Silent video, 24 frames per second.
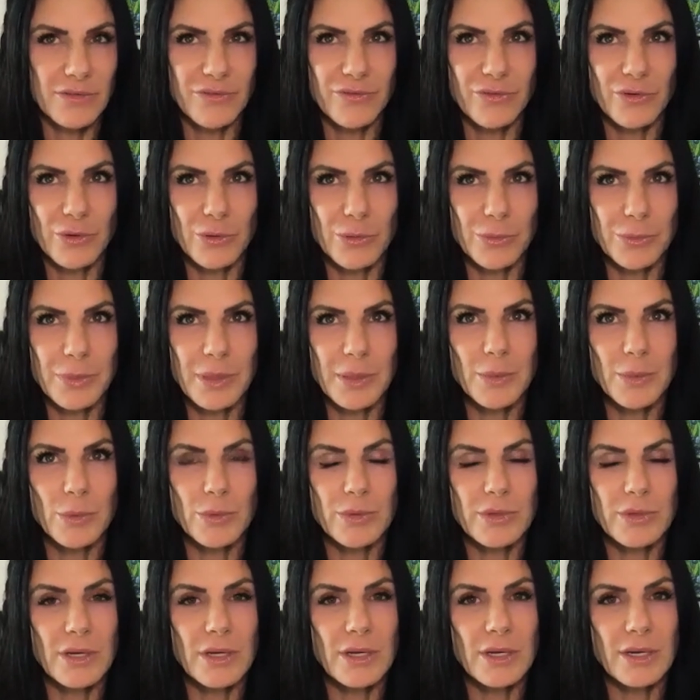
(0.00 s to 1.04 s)
for people
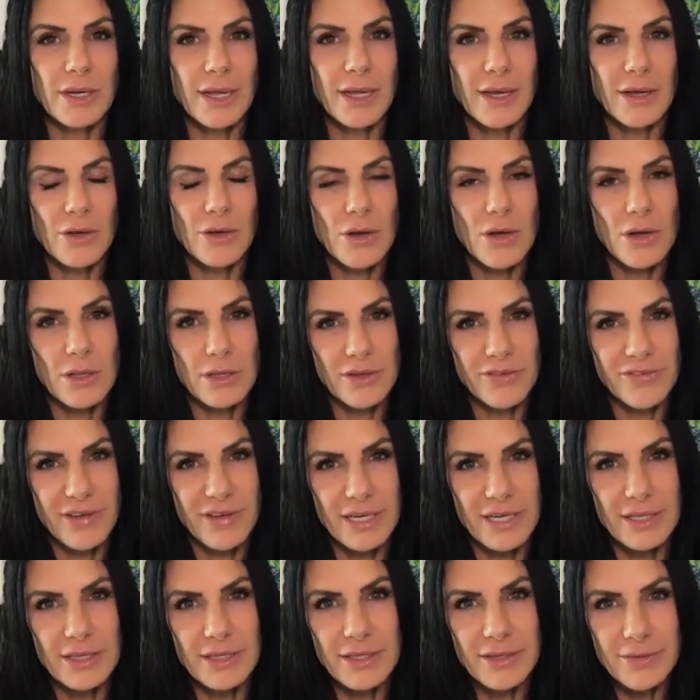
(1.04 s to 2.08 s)
with non-alcoholic
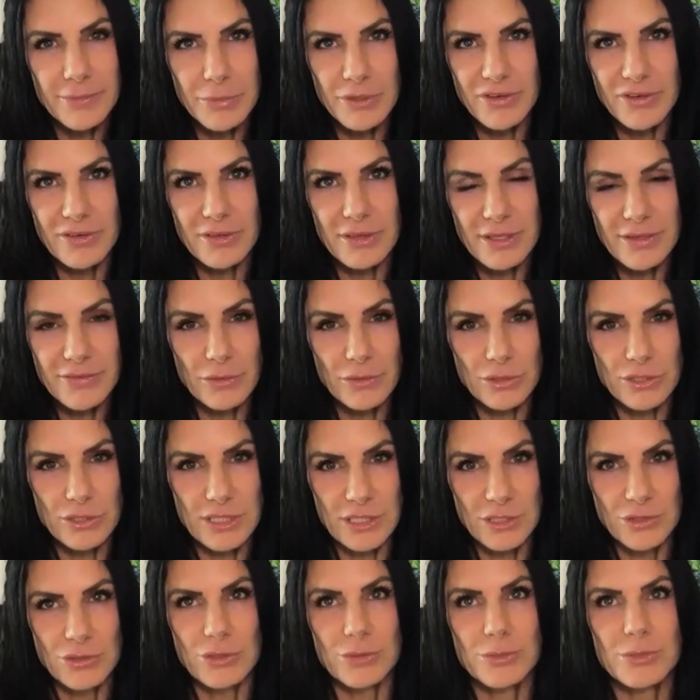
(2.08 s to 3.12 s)
fatty liver
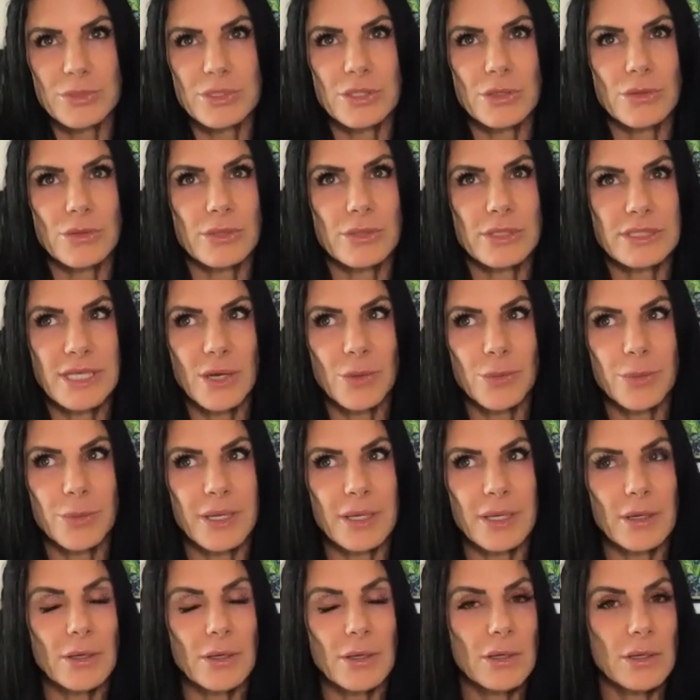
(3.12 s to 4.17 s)
syndrome. So it's
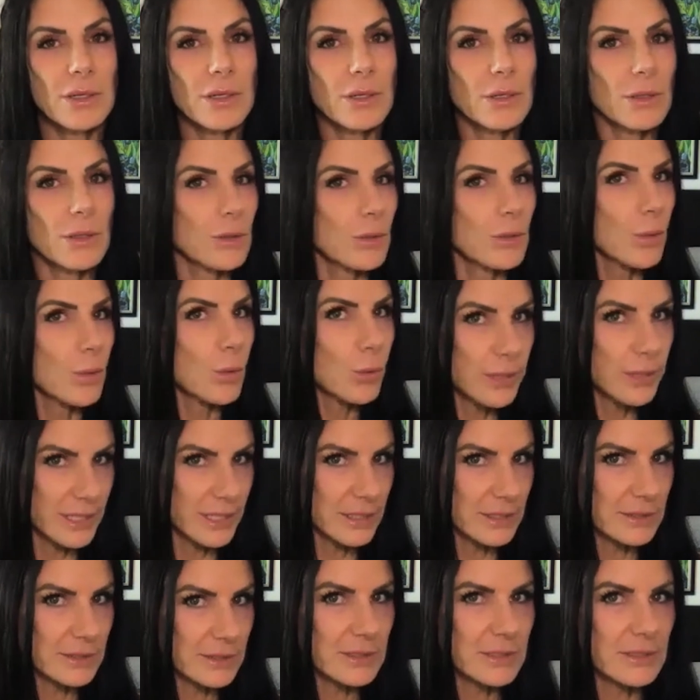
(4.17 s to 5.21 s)
helping
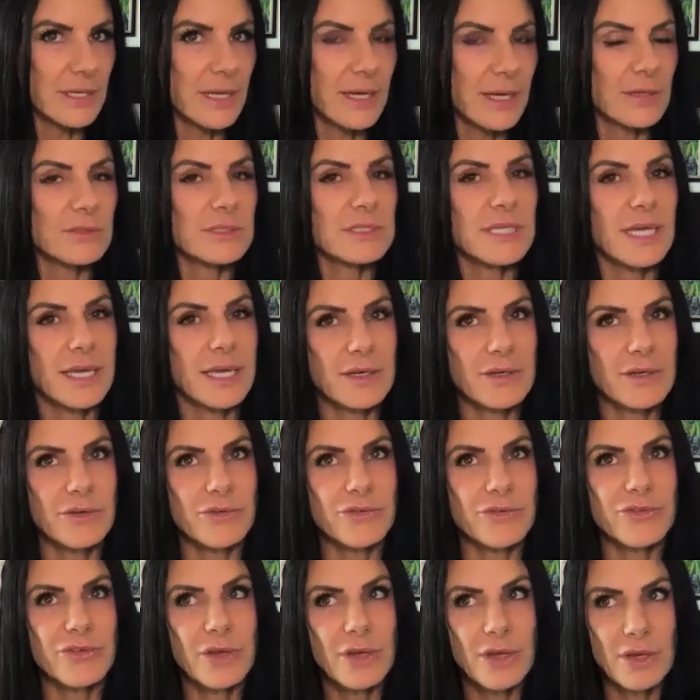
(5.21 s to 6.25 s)
organs outside
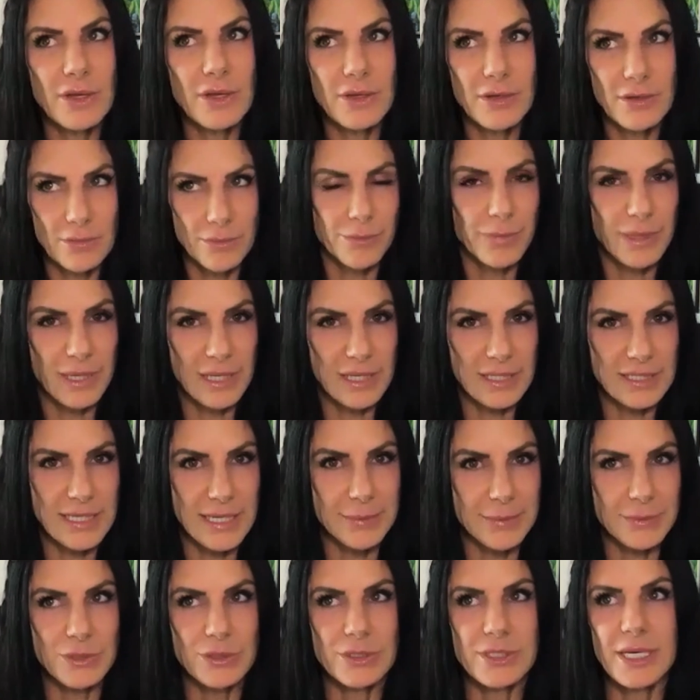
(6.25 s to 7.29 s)
of being a
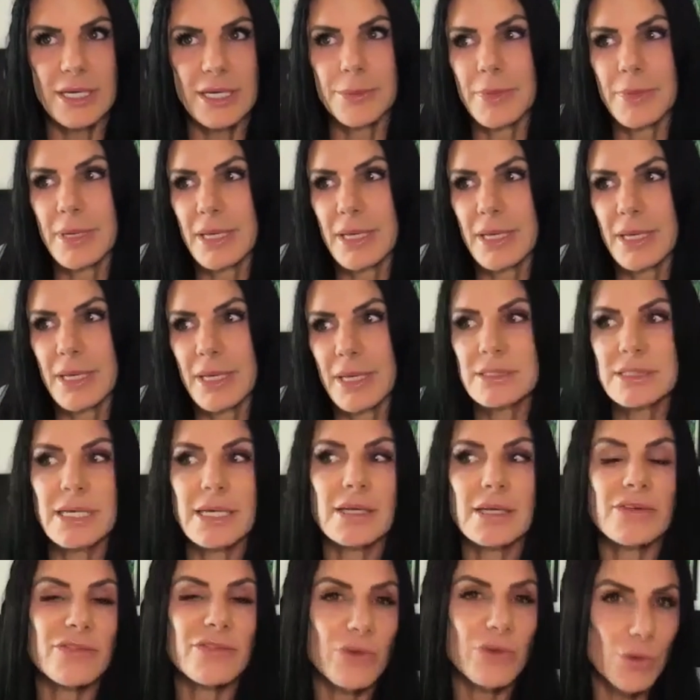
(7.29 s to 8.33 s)
type 2 diabetic,
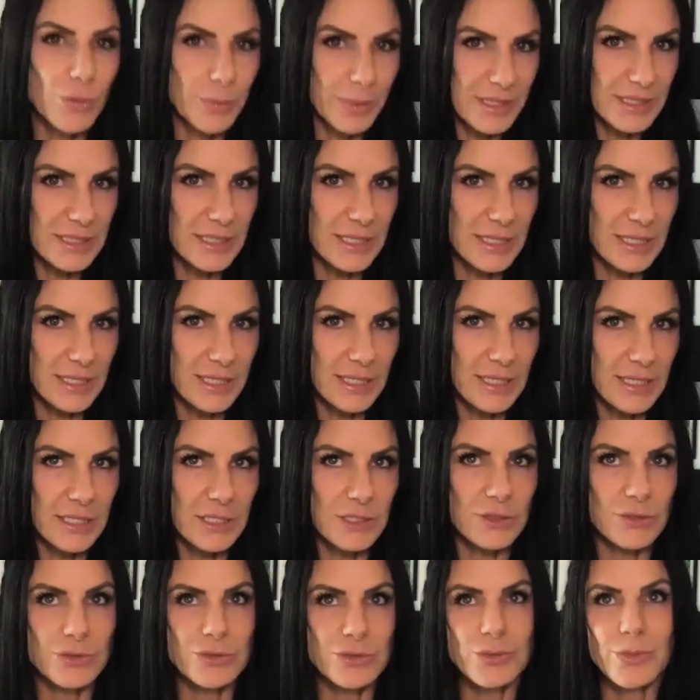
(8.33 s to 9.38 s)
outside of obesity, needing
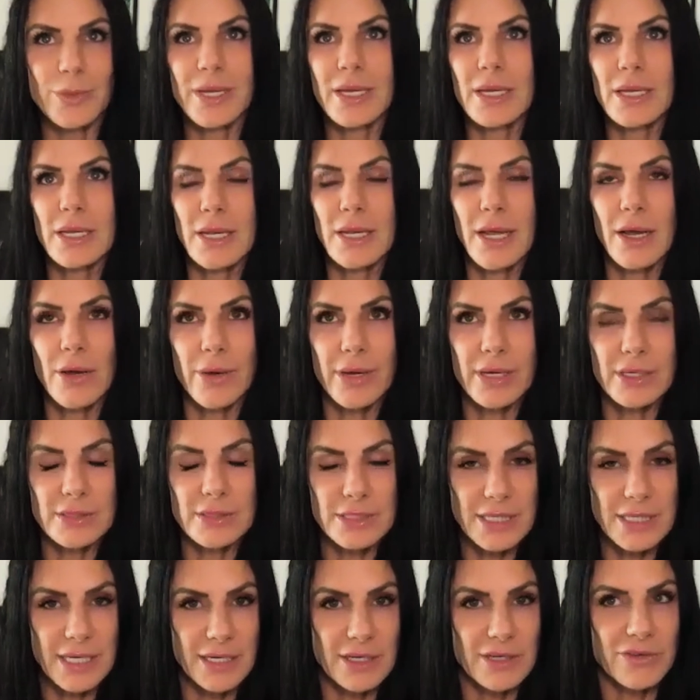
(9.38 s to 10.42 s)
to lose weight, and now
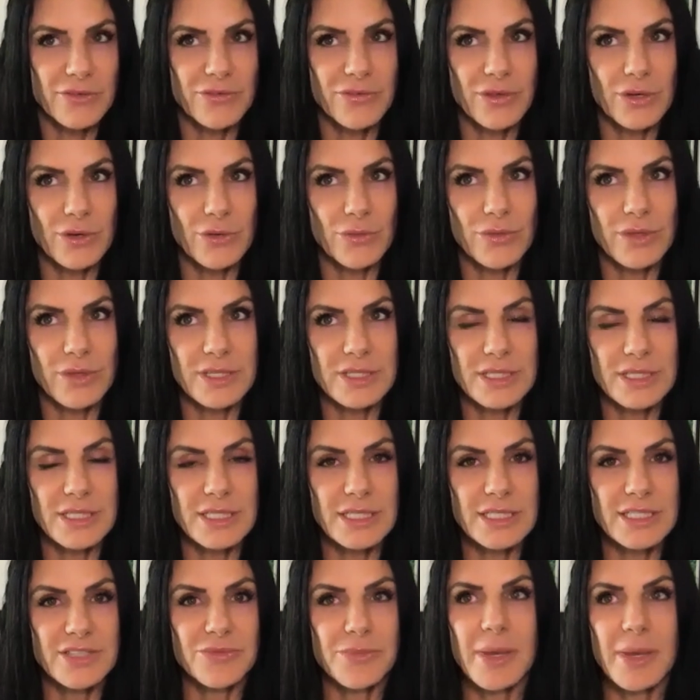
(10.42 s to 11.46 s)
outside of, these
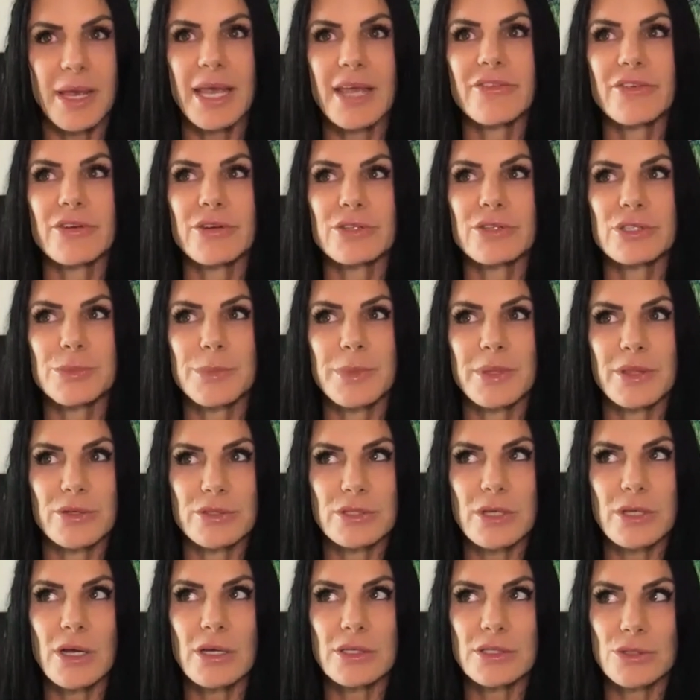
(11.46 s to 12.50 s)
addictive behaviors. But
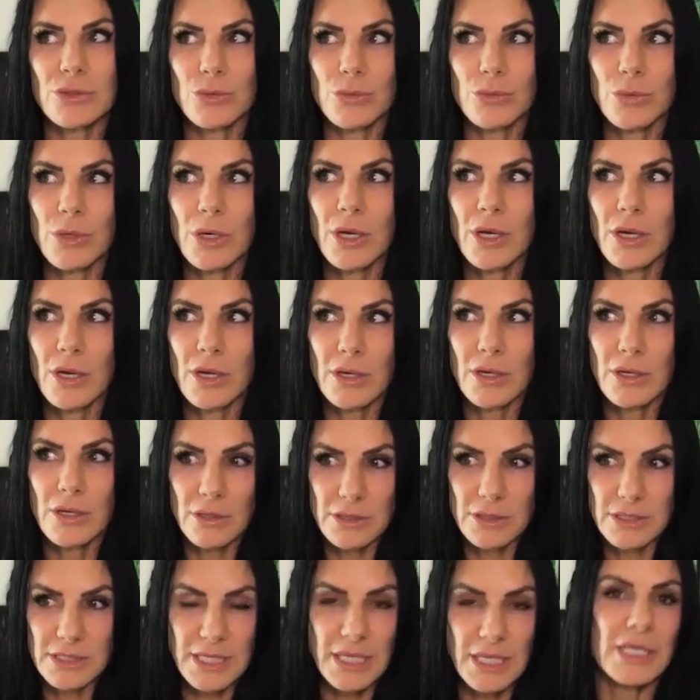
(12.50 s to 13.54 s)
there's also
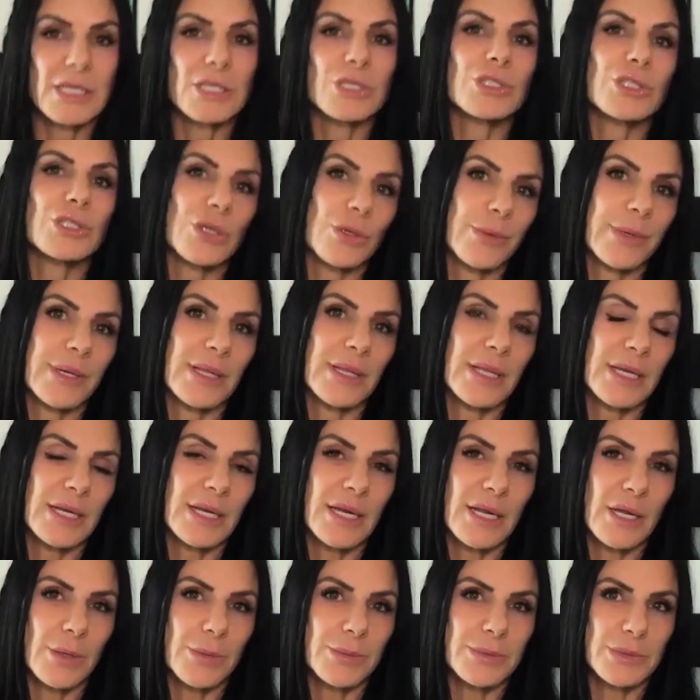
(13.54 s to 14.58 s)
studies showing that it
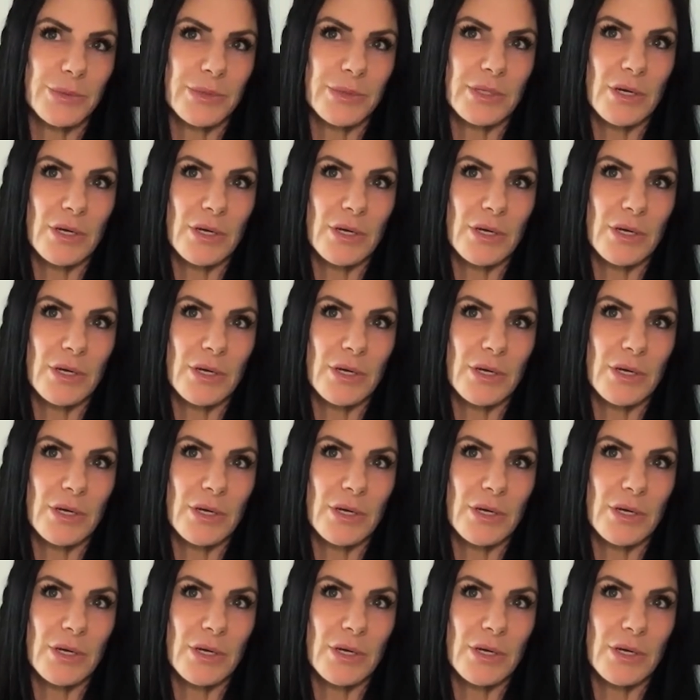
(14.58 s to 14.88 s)
helps with